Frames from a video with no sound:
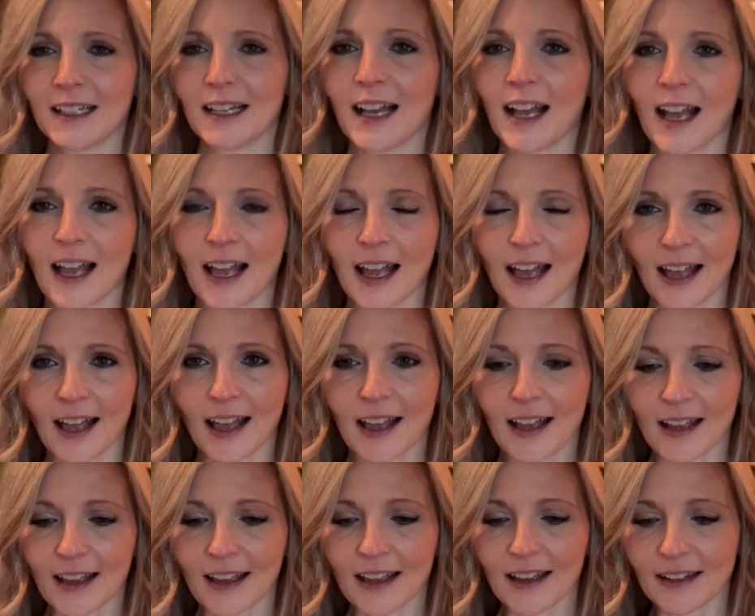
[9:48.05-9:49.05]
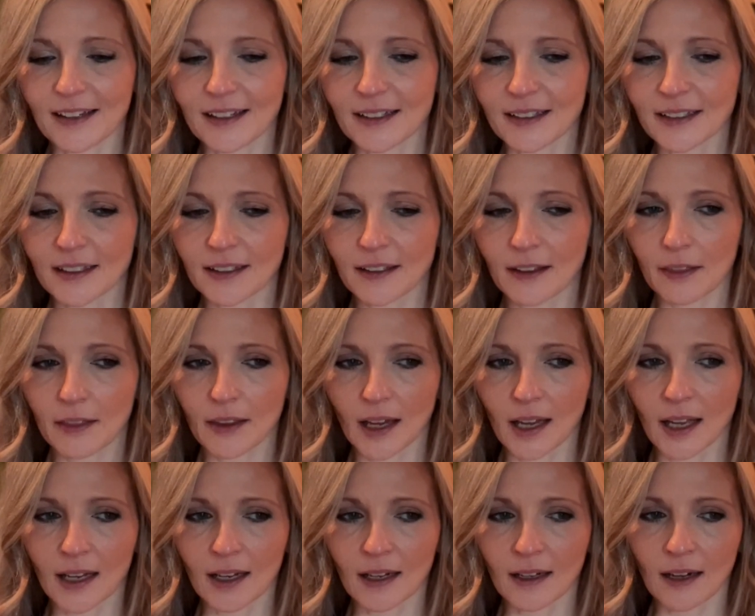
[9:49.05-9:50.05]
and
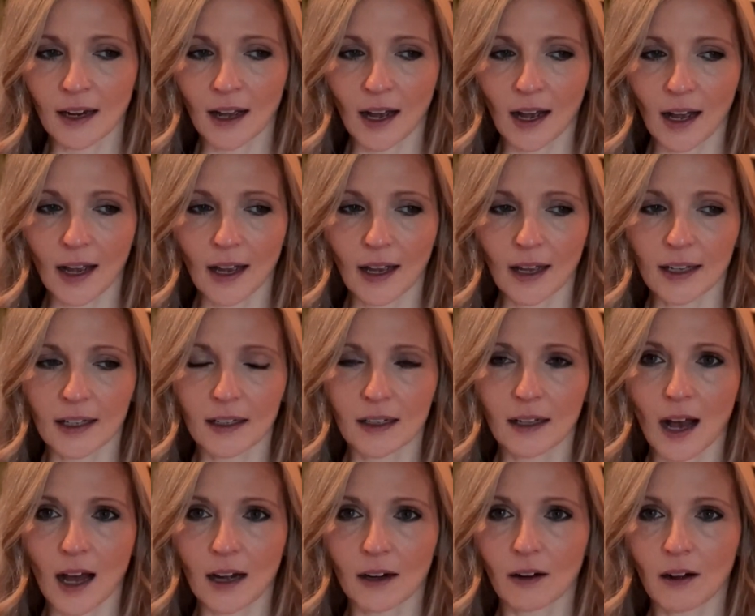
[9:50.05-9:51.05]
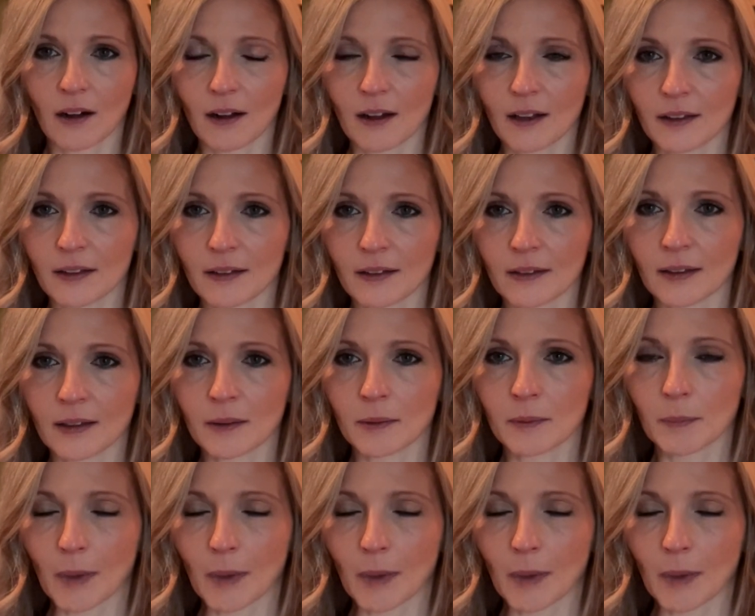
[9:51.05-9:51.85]
then I got on